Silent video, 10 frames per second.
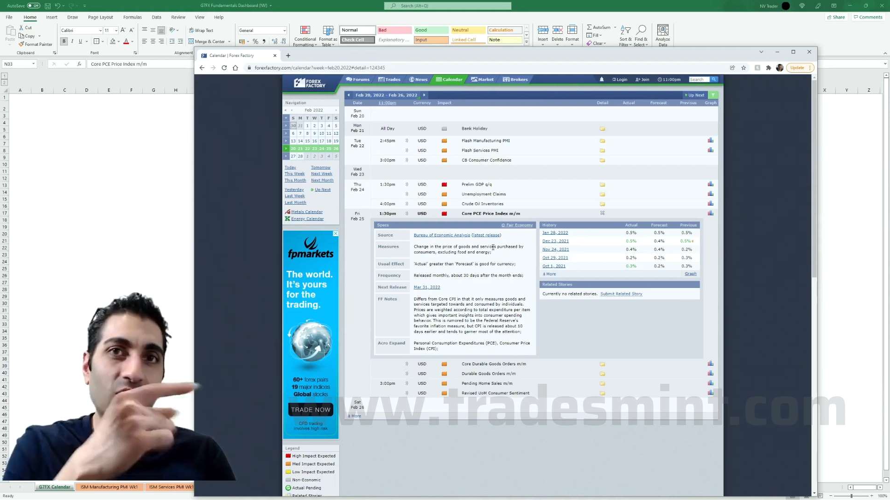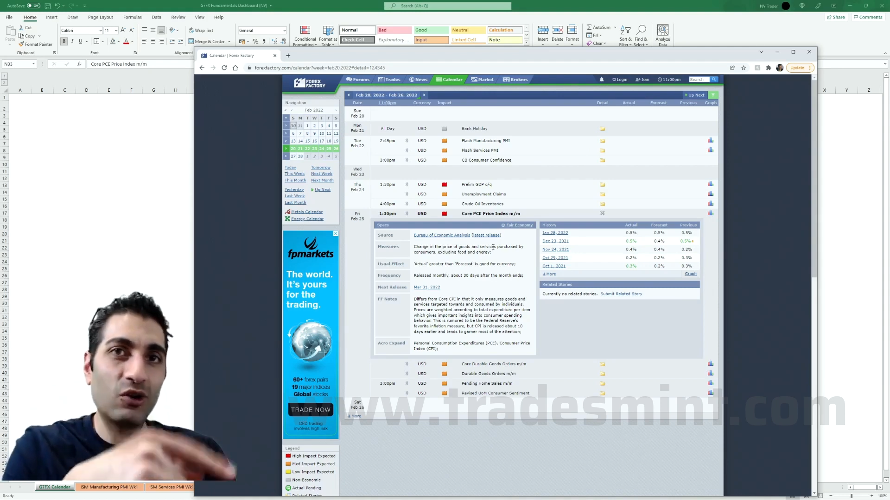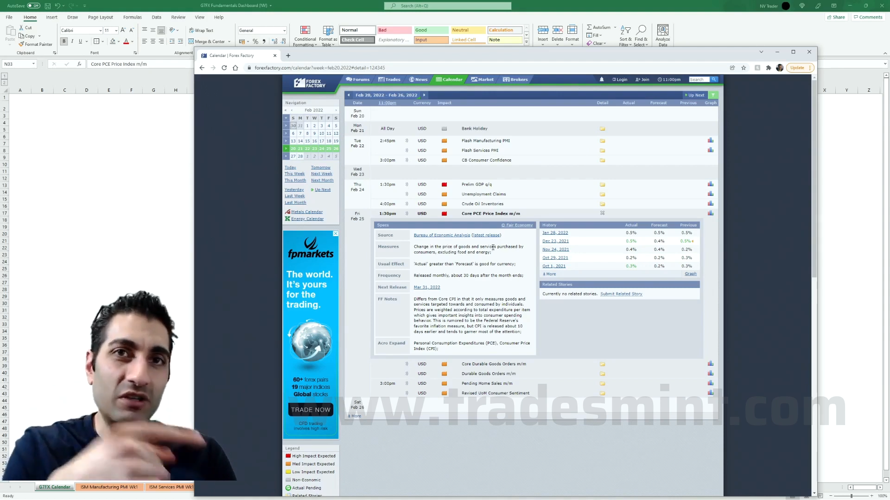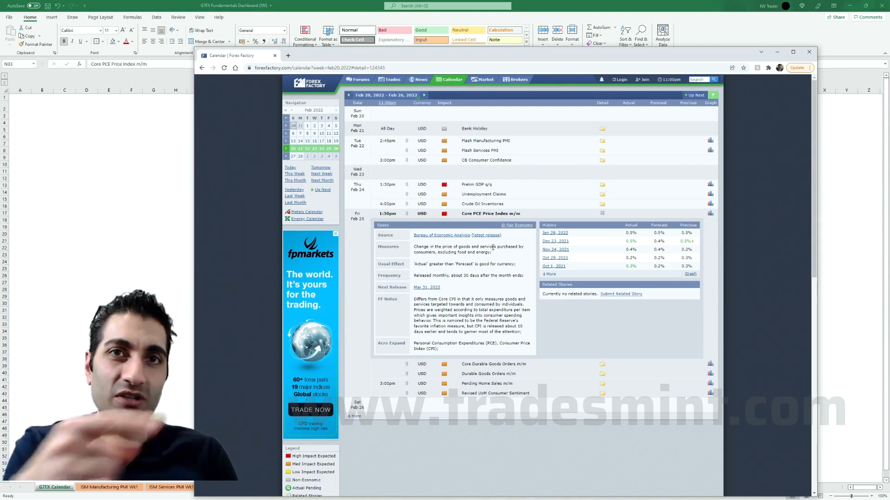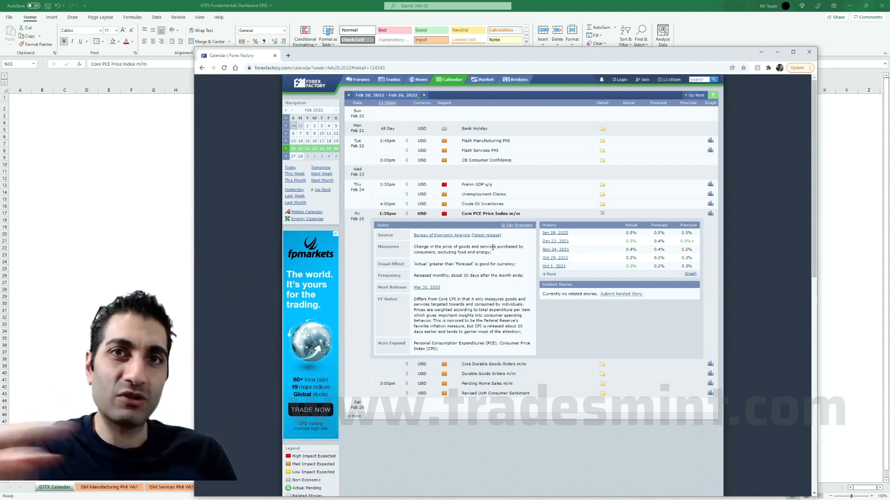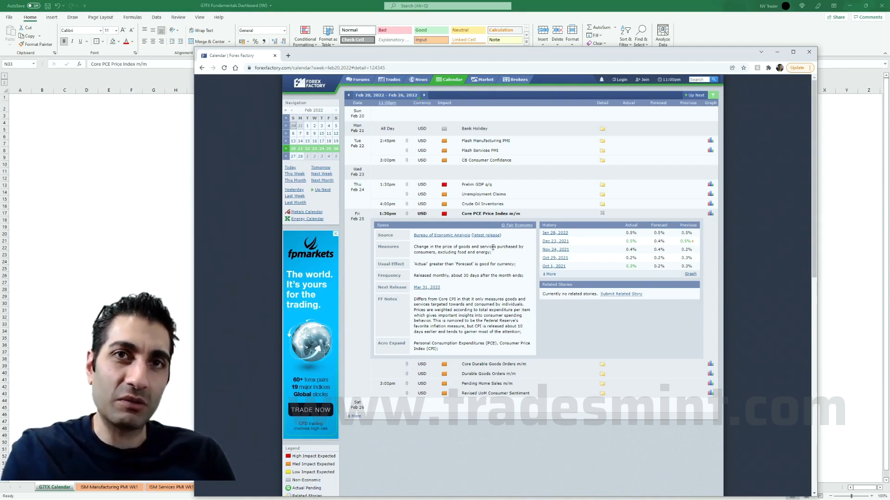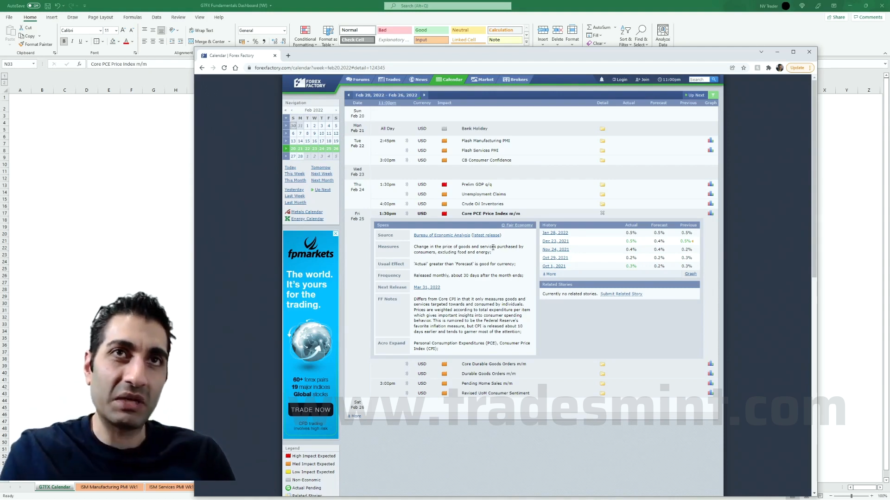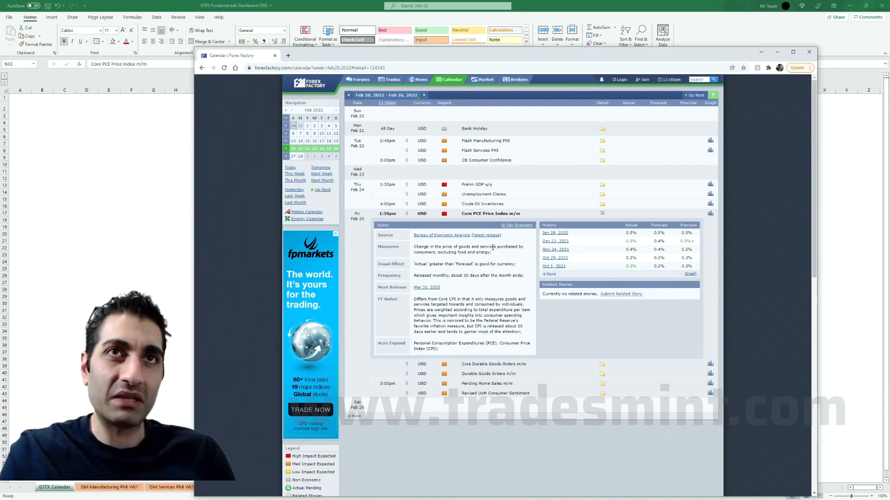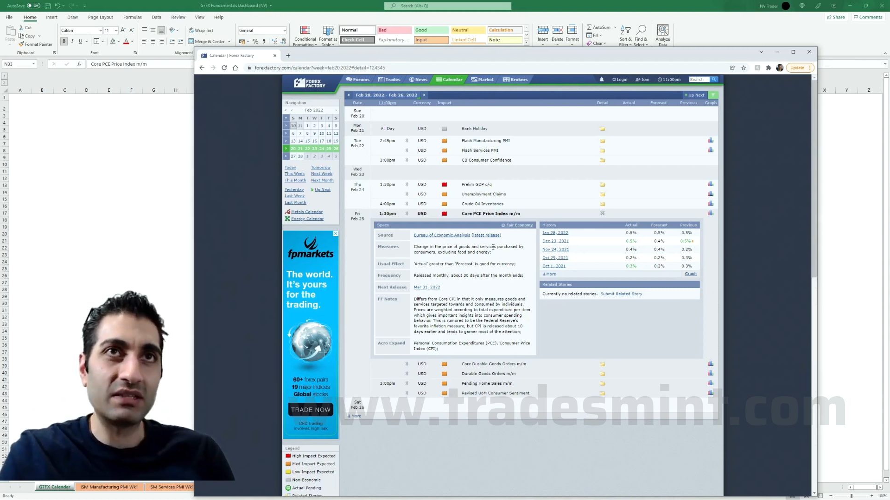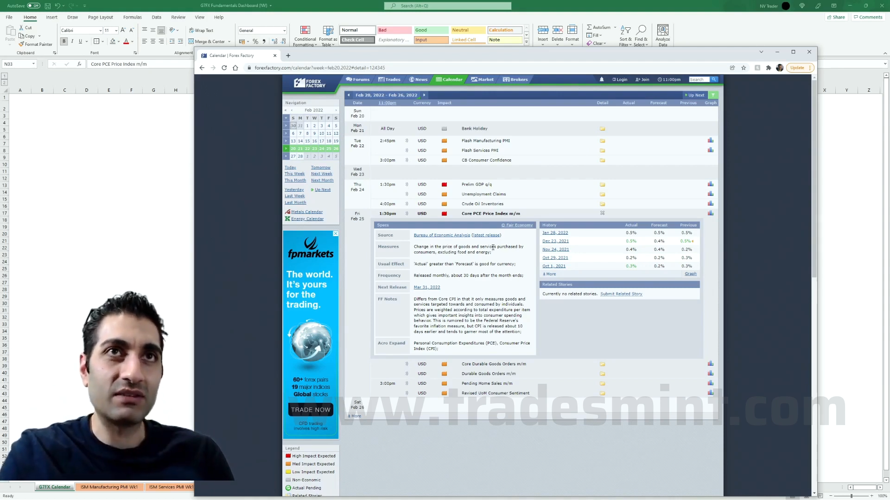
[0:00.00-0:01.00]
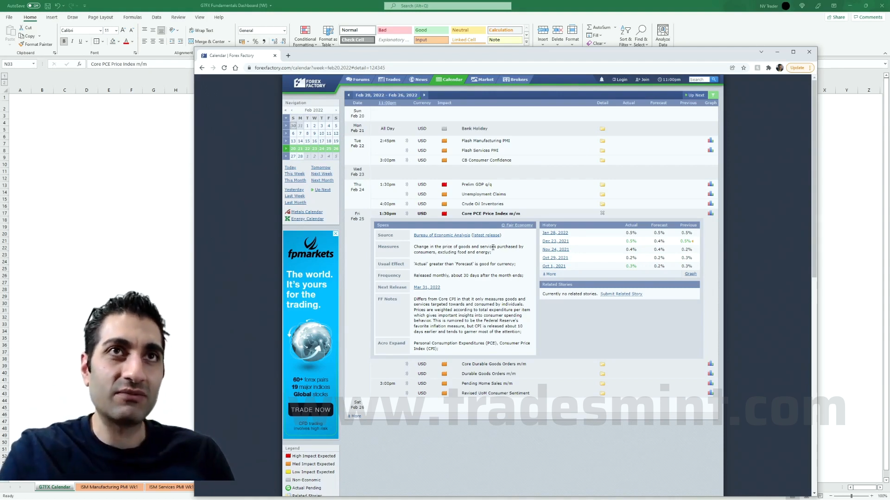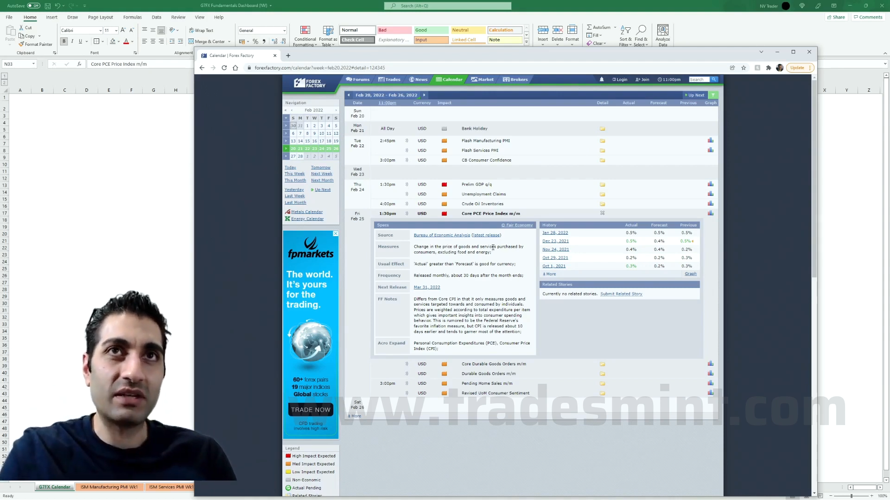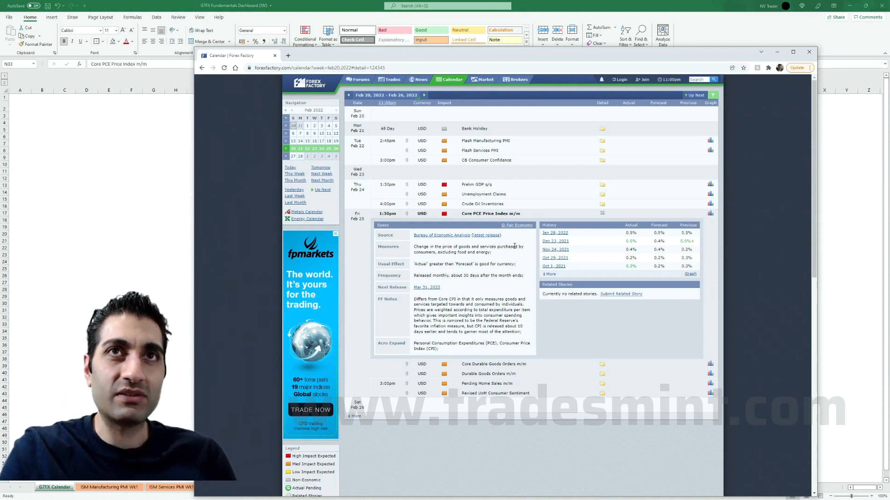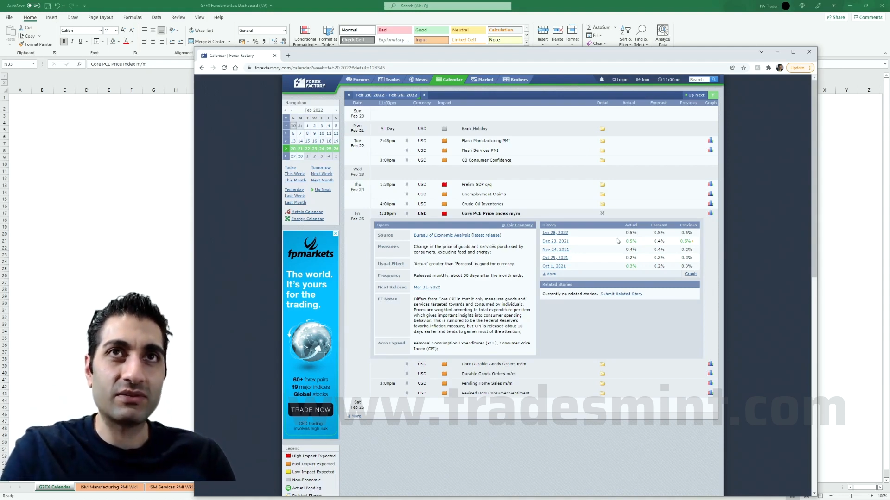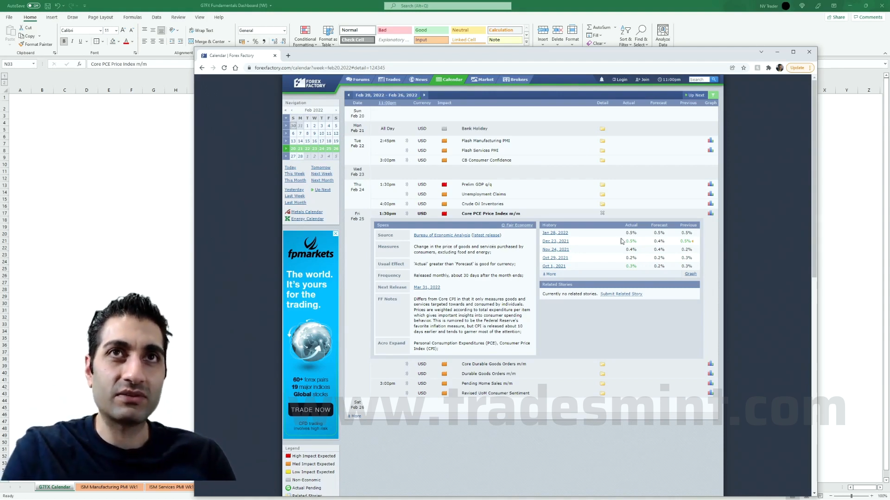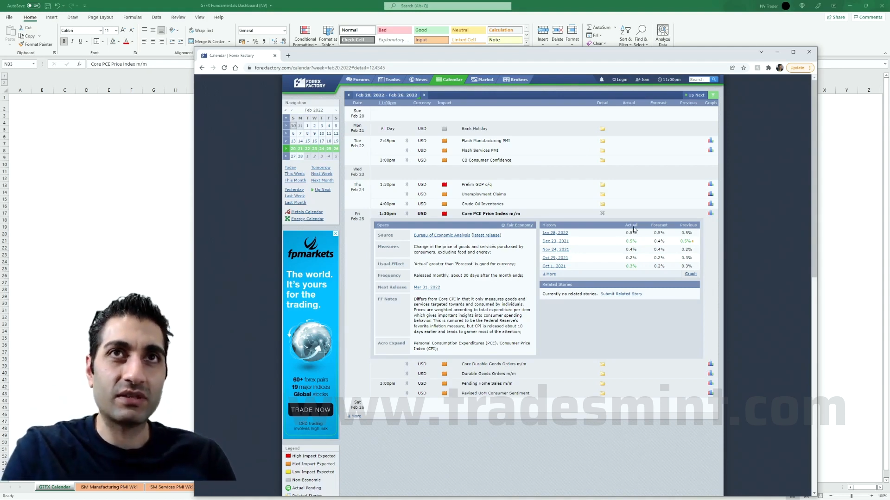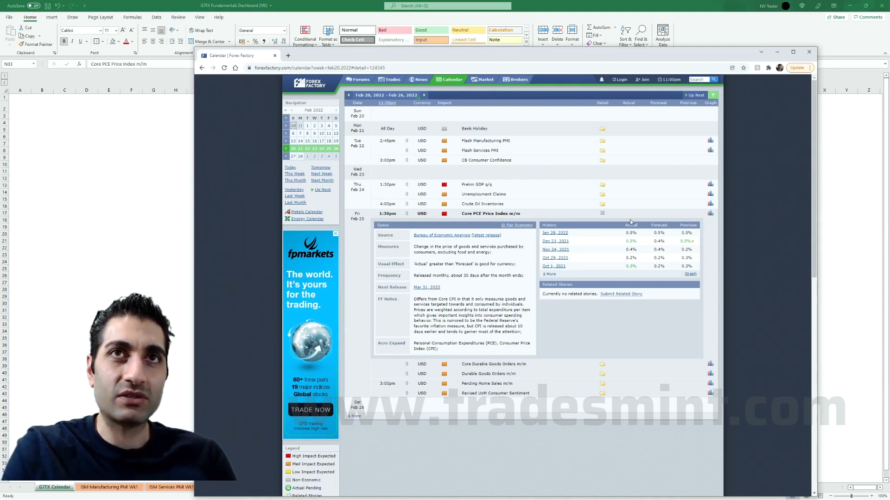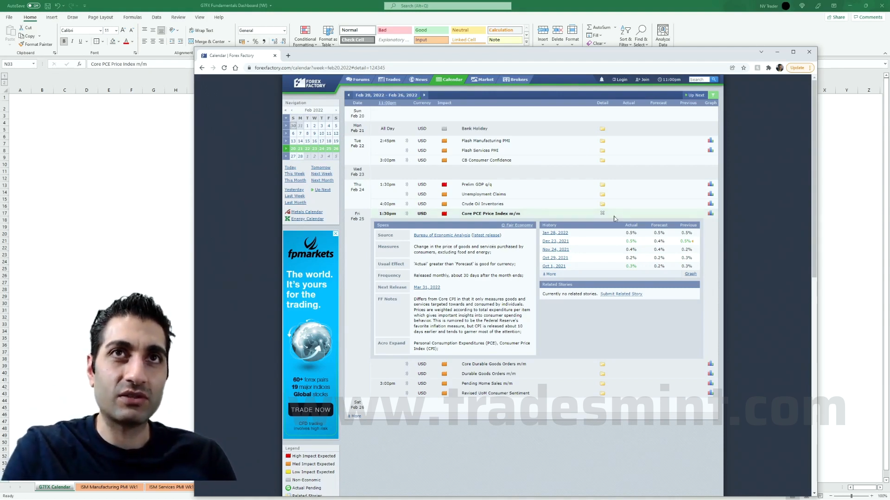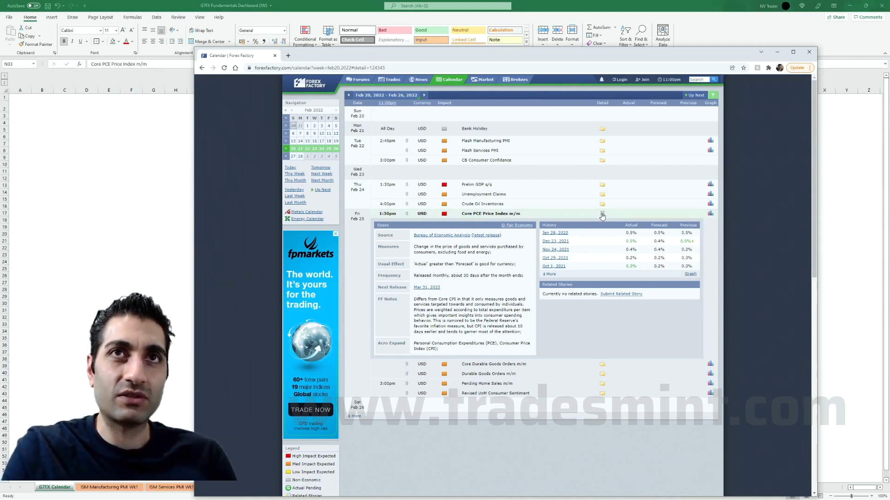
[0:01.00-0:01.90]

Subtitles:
on and on about in the inflation section.